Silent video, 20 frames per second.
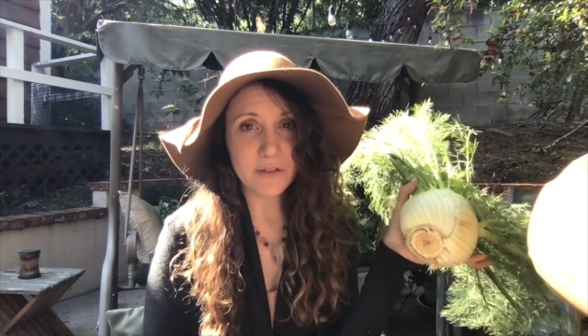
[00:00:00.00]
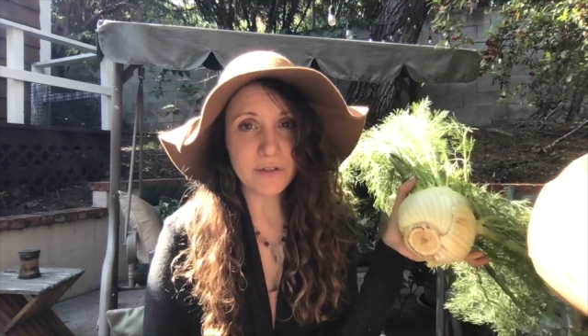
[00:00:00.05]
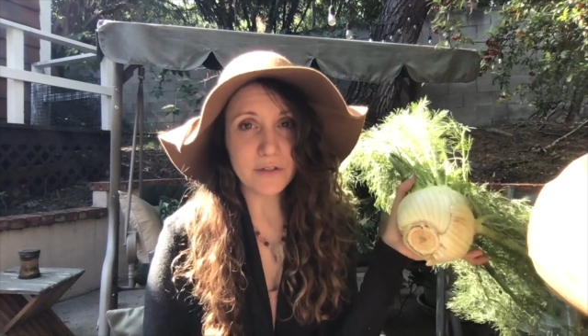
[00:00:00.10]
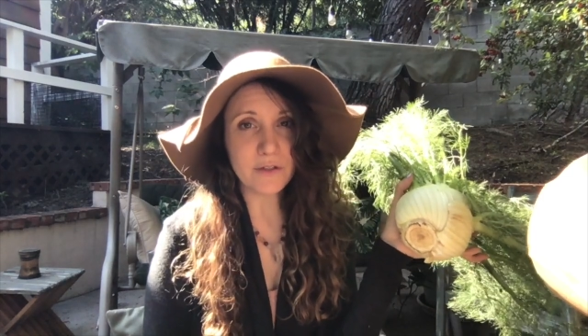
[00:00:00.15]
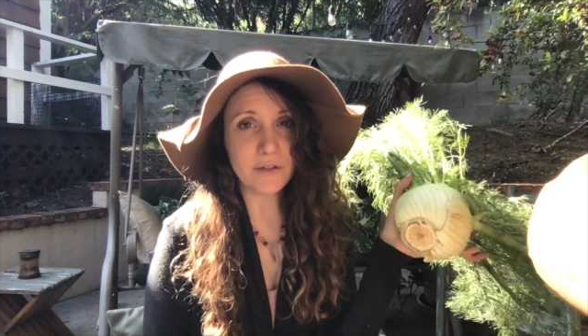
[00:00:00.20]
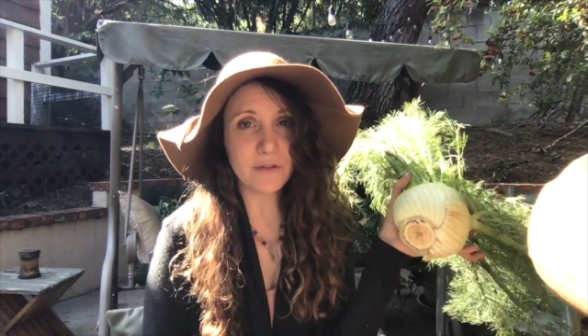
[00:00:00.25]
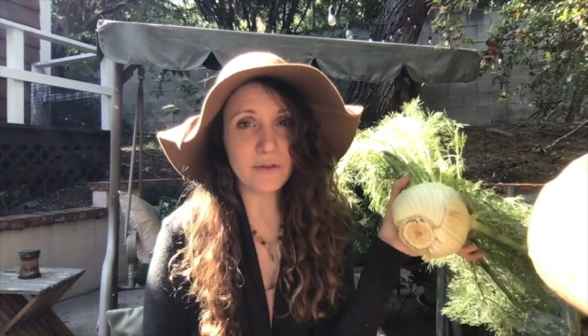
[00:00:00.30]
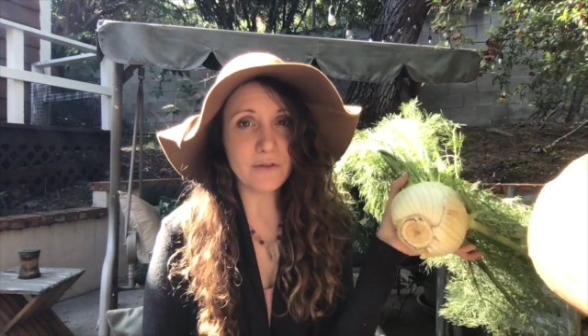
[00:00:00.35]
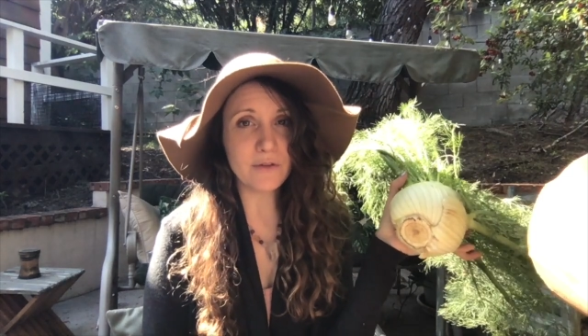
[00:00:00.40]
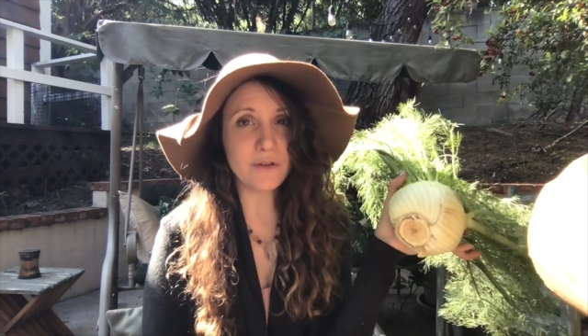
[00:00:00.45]

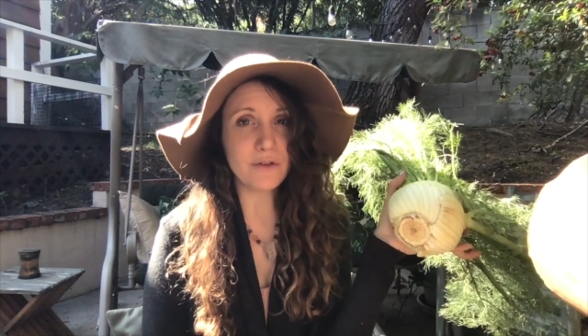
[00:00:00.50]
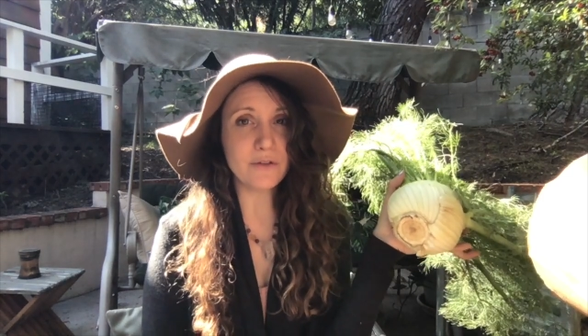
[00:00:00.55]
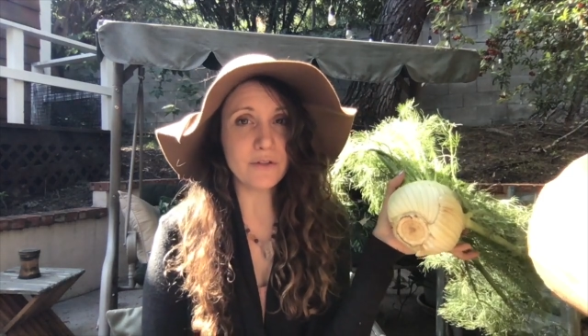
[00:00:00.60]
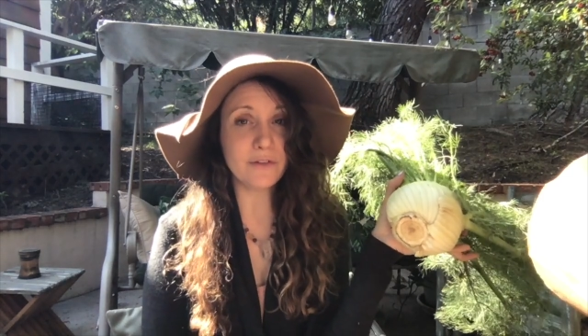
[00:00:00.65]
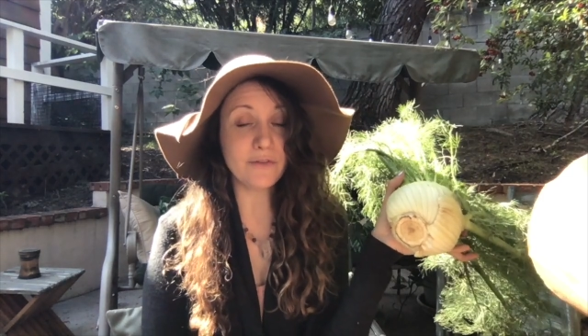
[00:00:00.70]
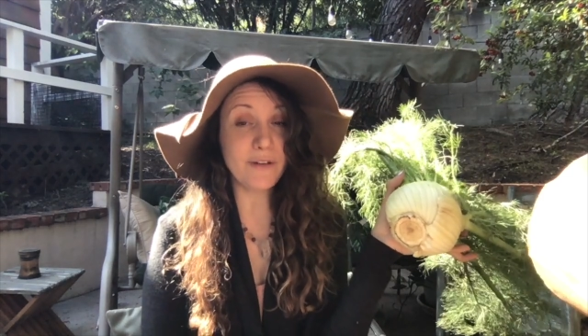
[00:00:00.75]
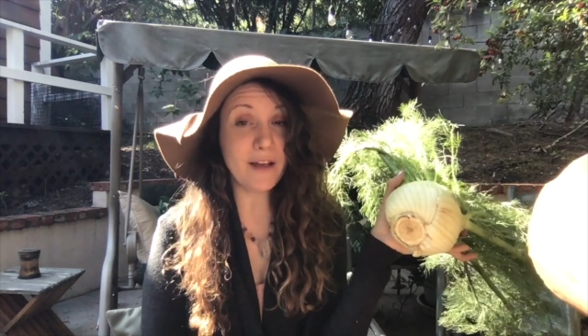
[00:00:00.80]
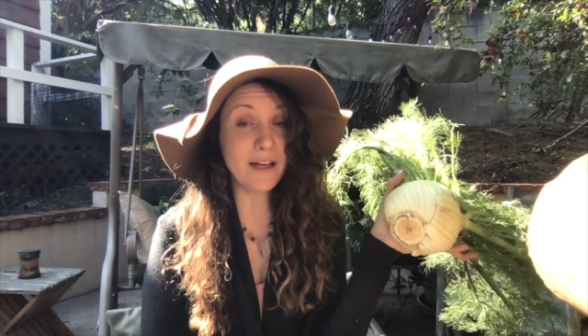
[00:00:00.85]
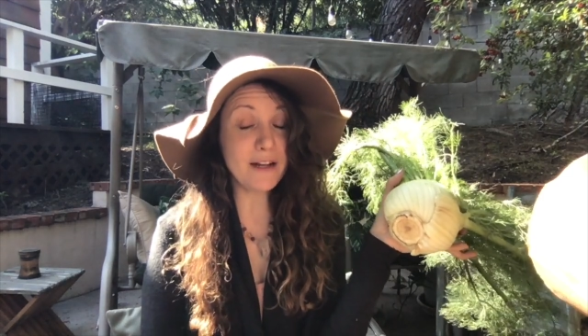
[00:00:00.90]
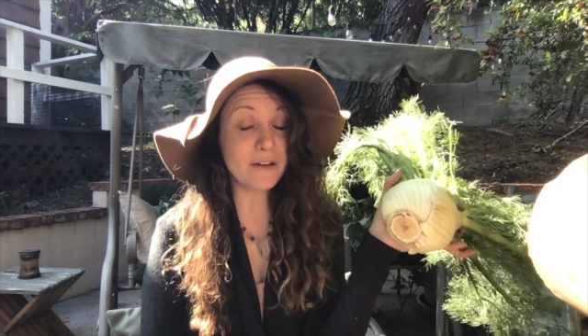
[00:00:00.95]
to
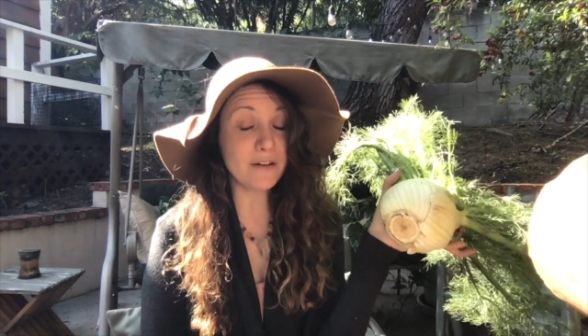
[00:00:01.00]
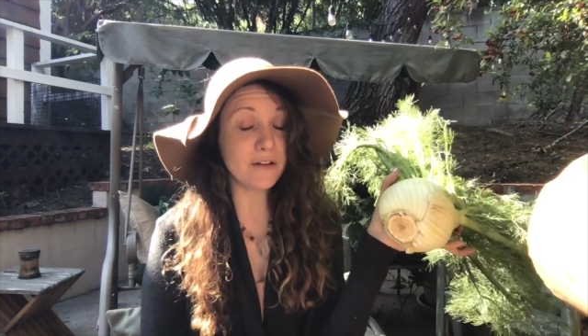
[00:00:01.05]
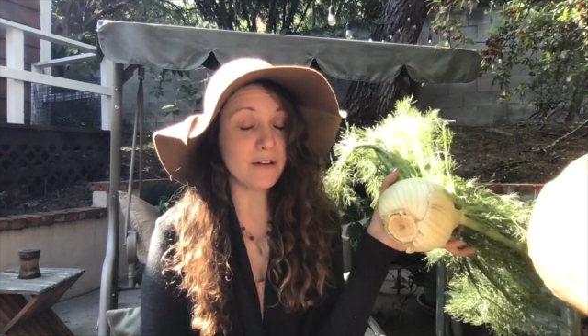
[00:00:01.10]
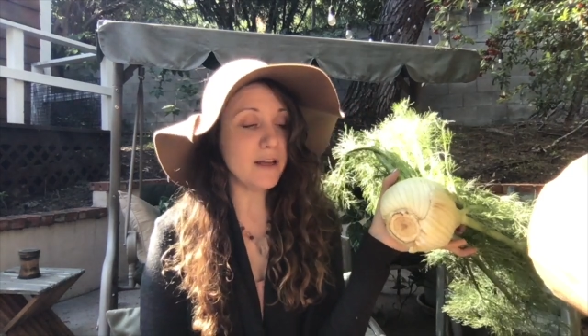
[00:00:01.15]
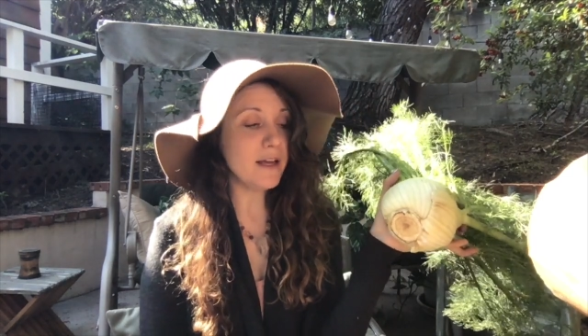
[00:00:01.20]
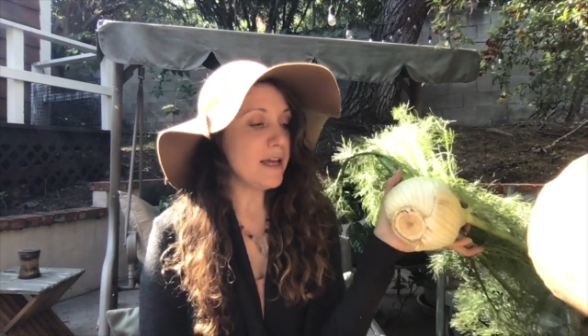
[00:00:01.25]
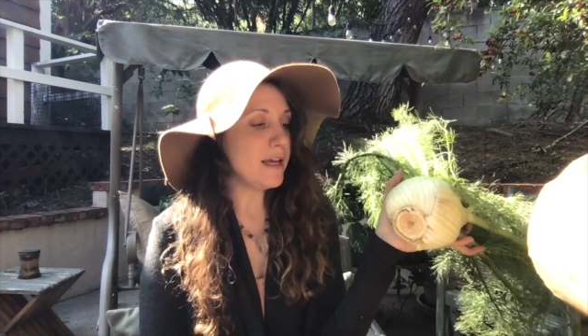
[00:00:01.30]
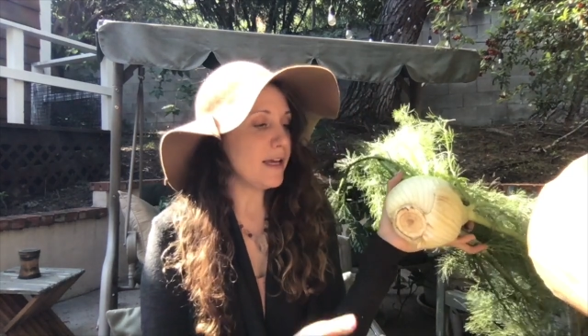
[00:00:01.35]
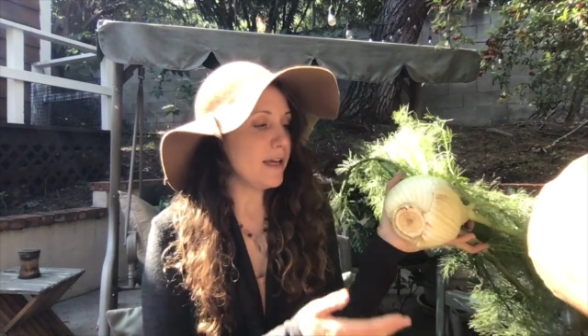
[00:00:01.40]
use fennel